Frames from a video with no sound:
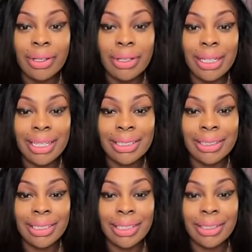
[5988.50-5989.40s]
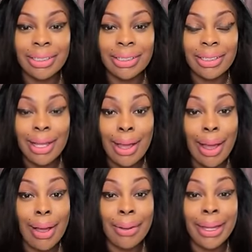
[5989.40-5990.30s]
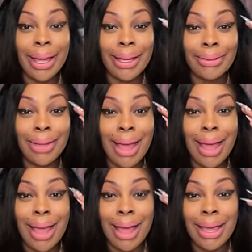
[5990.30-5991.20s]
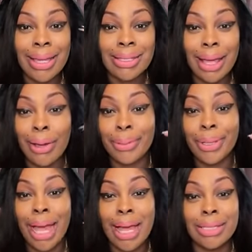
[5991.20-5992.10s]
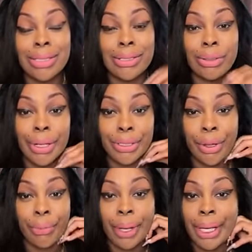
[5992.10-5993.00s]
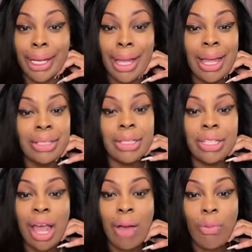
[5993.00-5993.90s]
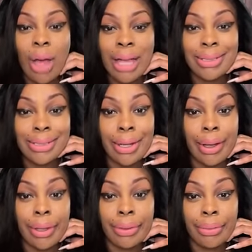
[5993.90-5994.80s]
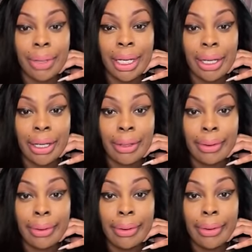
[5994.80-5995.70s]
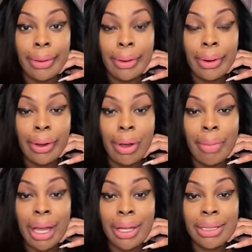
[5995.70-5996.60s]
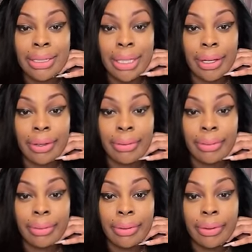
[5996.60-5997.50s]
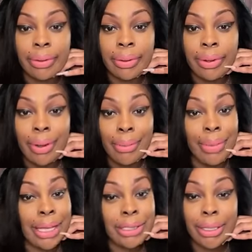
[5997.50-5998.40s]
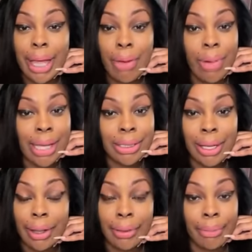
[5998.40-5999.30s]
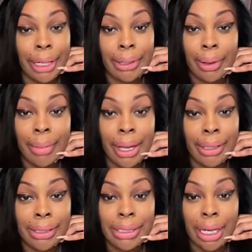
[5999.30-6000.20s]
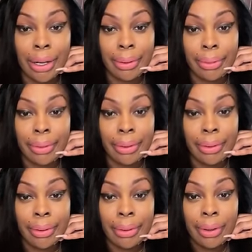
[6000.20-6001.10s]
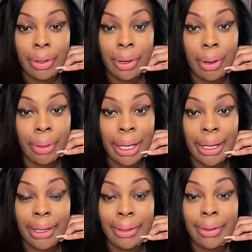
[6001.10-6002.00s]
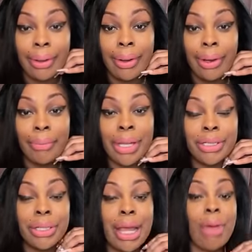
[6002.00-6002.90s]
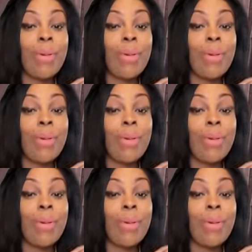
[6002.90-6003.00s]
Let's see. Okay, you guys. I hope you guys enjoyed your reading. Did y'all watch the other reading on my other channel? Make sure y'all watch the other reading on my other channel. Okay? Make sure y'all